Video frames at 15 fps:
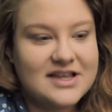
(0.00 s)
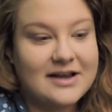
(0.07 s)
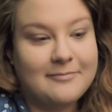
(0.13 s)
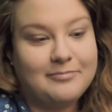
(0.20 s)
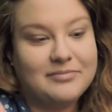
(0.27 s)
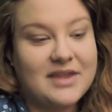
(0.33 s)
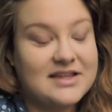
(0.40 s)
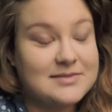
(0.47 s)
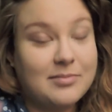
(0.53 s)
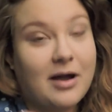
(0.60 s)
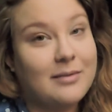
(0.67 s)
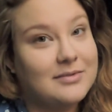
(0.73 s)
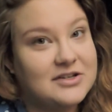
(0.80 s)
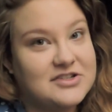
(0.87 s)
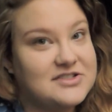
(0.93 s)
and it's
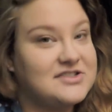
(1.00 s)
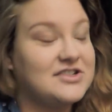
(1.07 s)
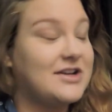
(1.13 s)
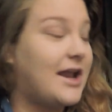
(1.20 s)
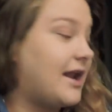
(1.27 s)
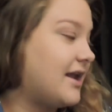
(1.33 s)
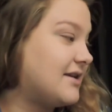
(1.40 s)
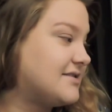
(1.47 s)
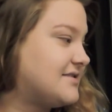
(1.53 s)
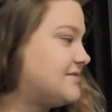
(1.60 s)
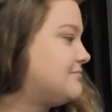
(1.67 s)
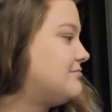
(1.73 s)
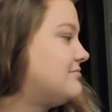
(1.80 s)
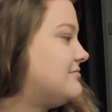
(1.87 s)
probably just genetics.